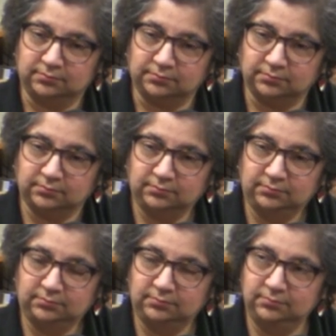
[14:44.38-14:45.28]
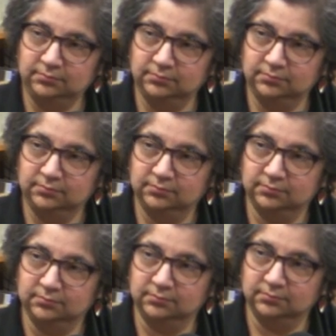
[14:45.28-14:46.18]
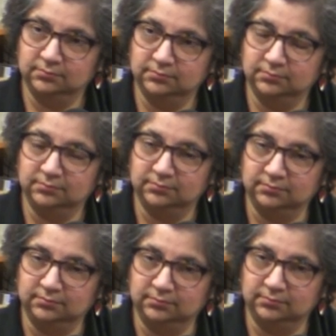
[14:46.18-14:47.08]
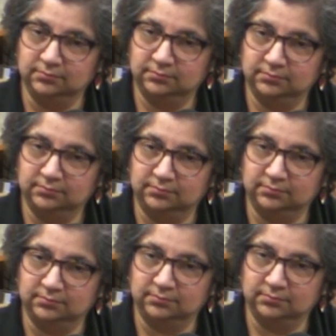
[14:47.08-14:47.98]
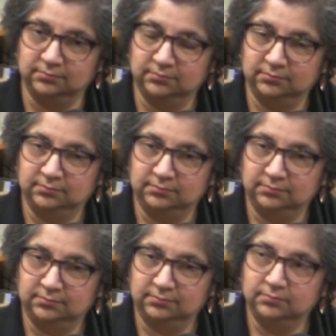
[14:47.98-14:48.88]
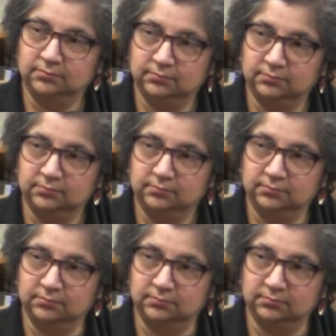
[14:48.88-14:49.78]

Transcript: The person shown says nothing.